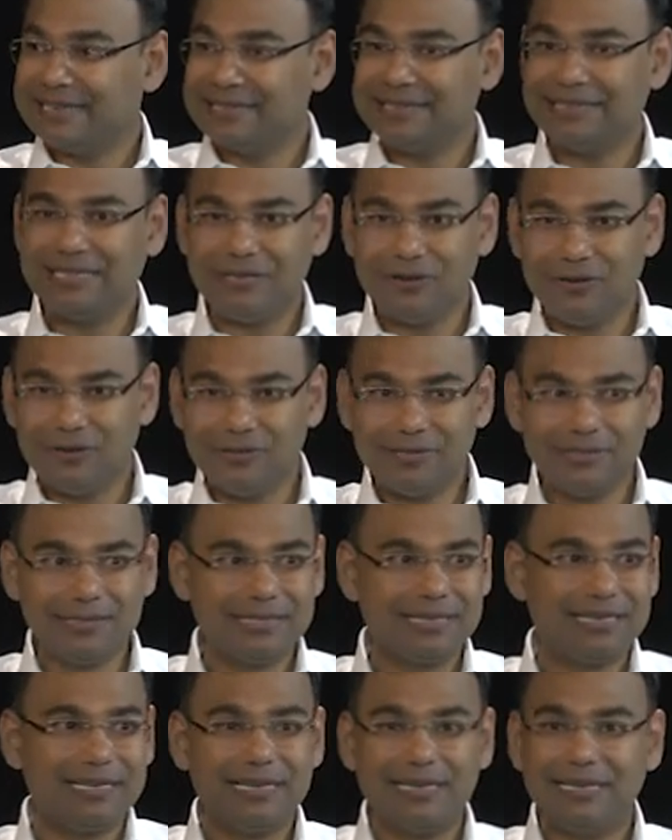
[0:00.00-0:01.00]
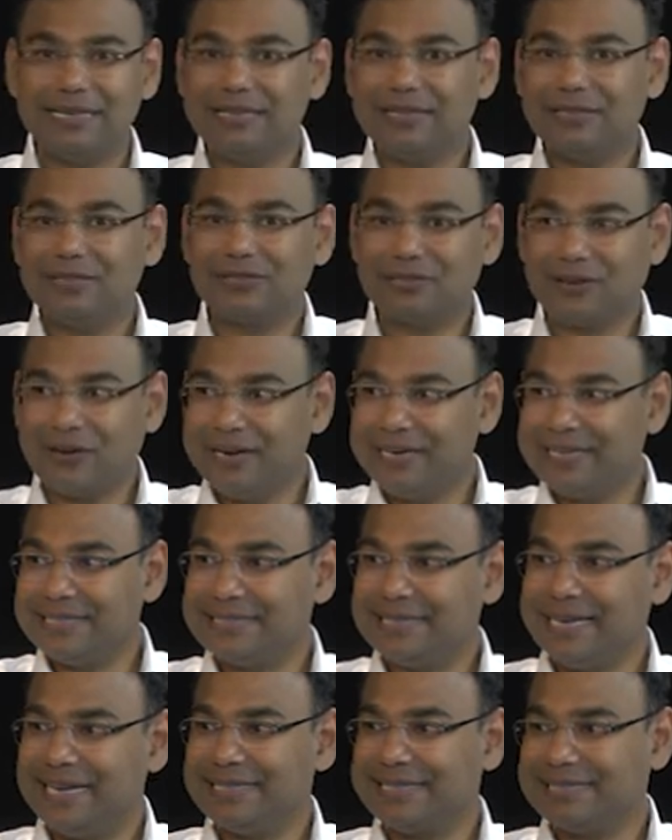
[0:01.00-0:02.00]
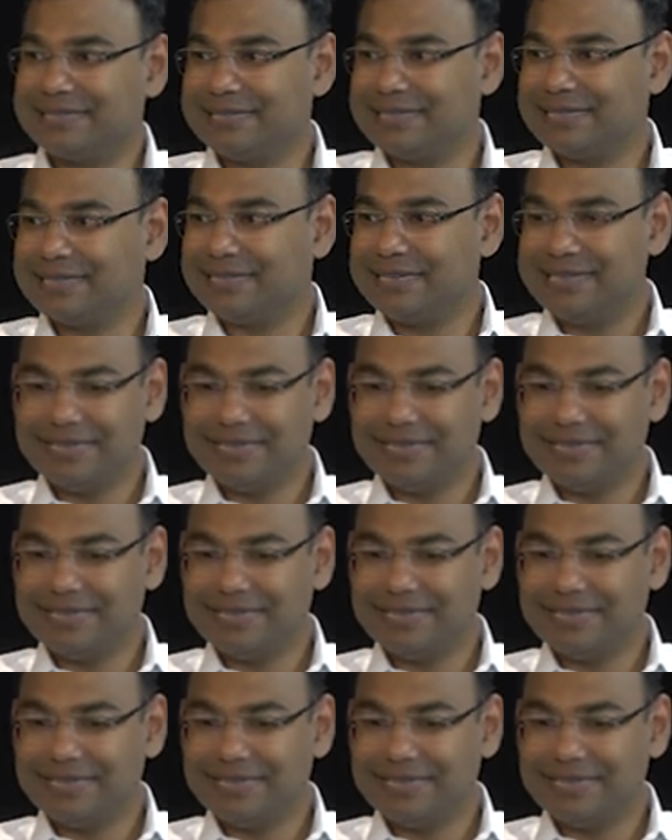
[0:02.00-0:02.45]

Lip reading: She knows salt is less,